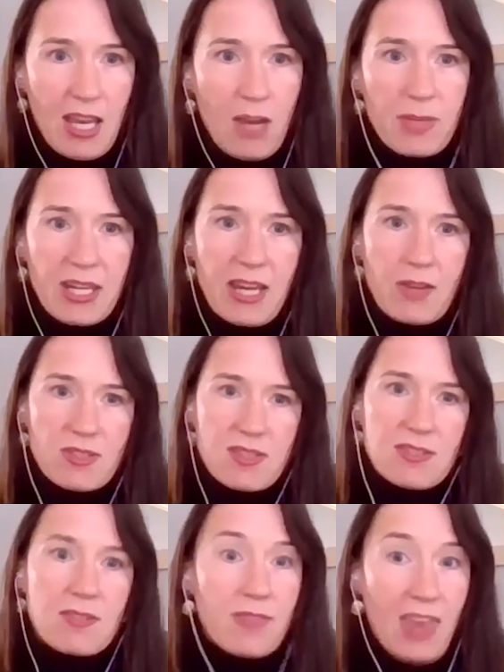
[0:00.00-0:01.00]
how many
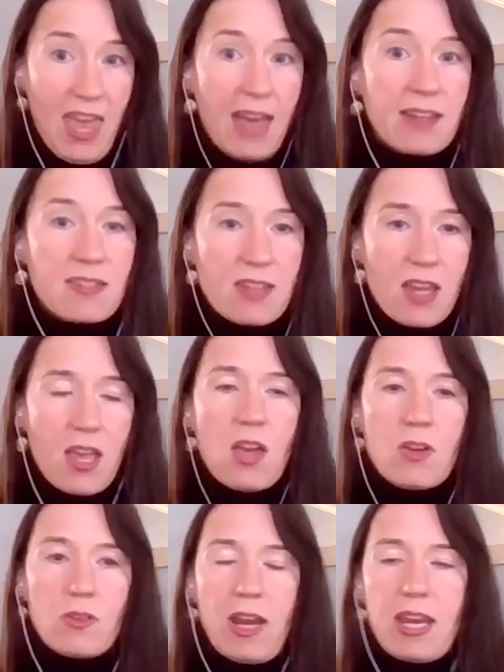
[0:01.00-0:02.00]
ounces of that,
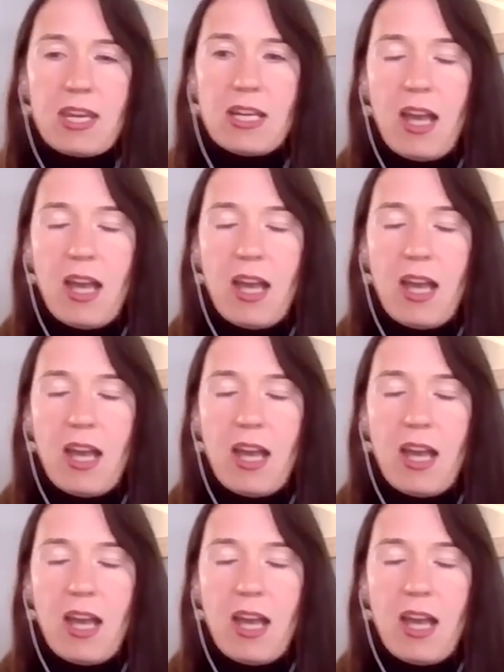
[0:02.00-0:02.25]
right?